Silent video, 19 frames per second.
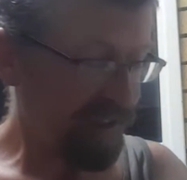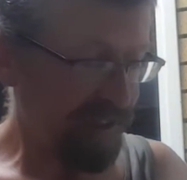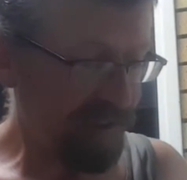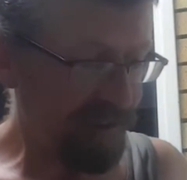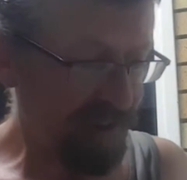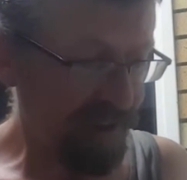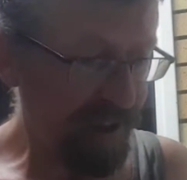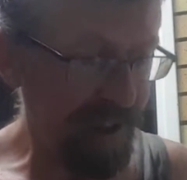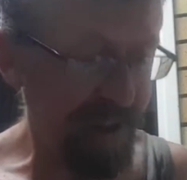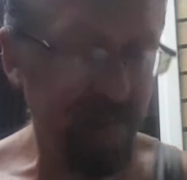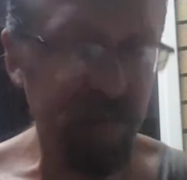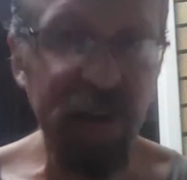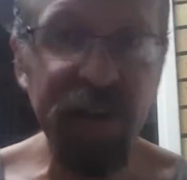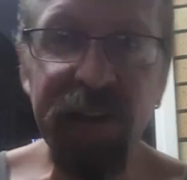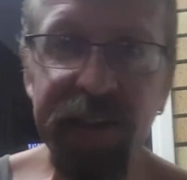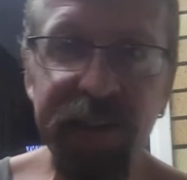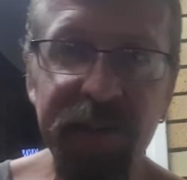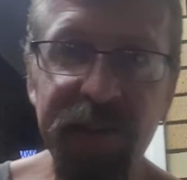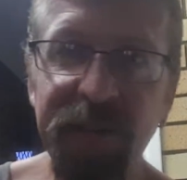said, look, I don't
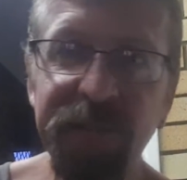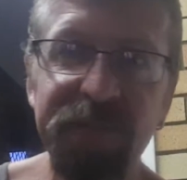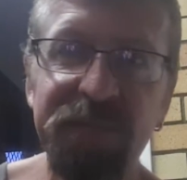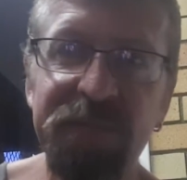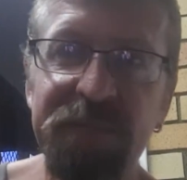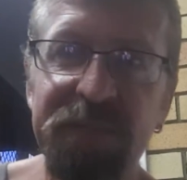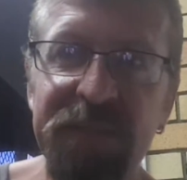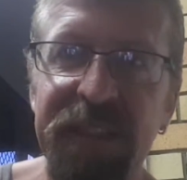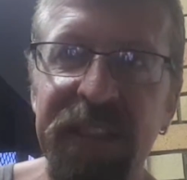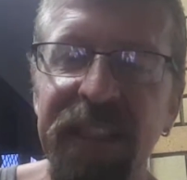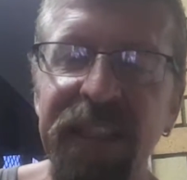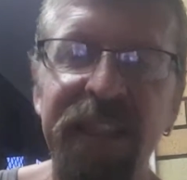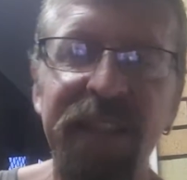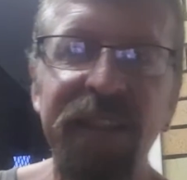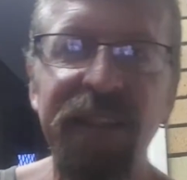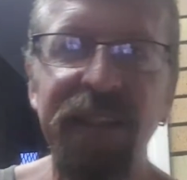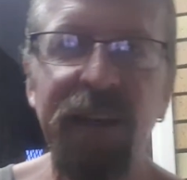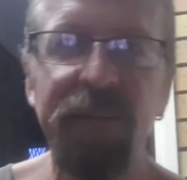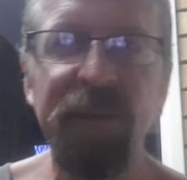mind.
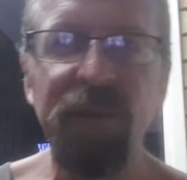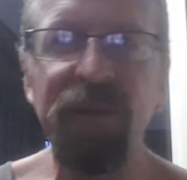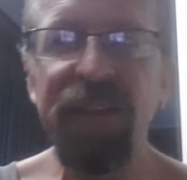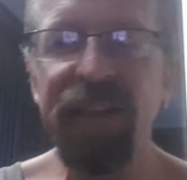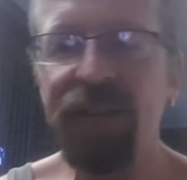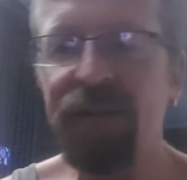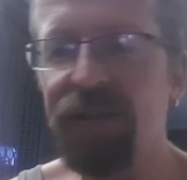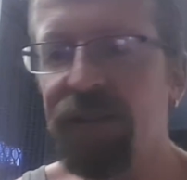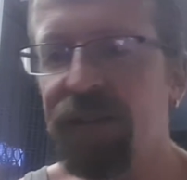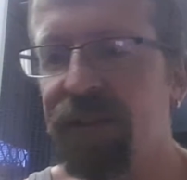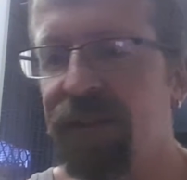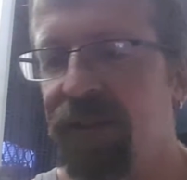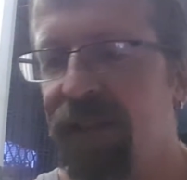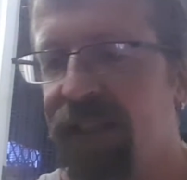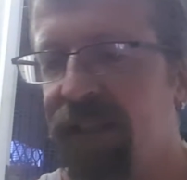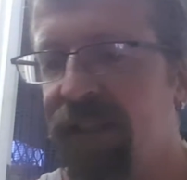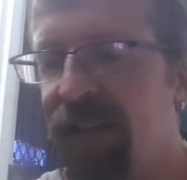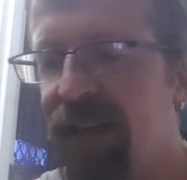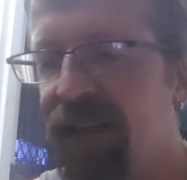I'm a workhorse.
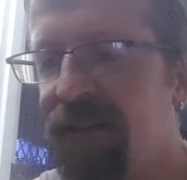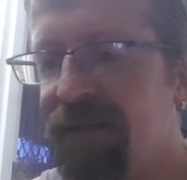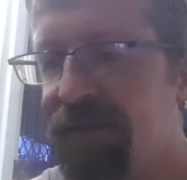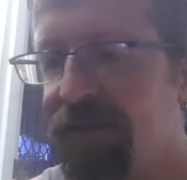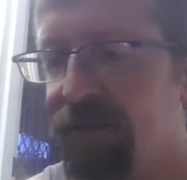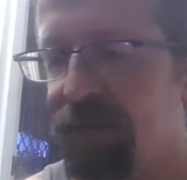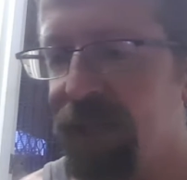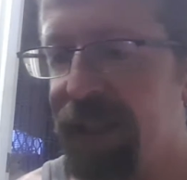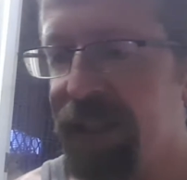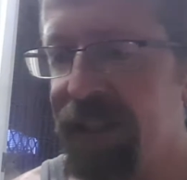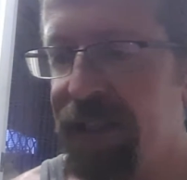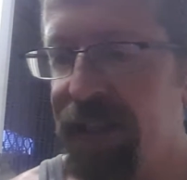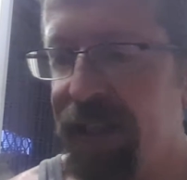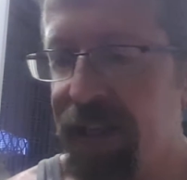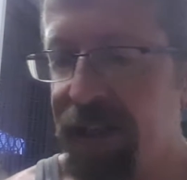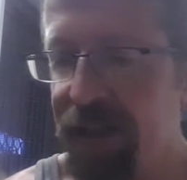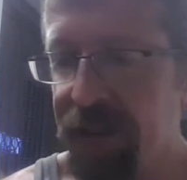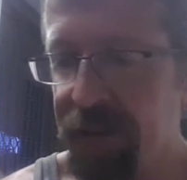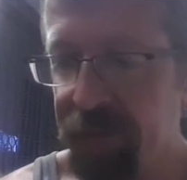I can go all bloody
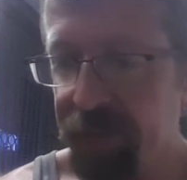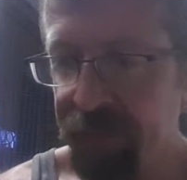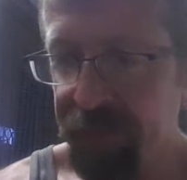day.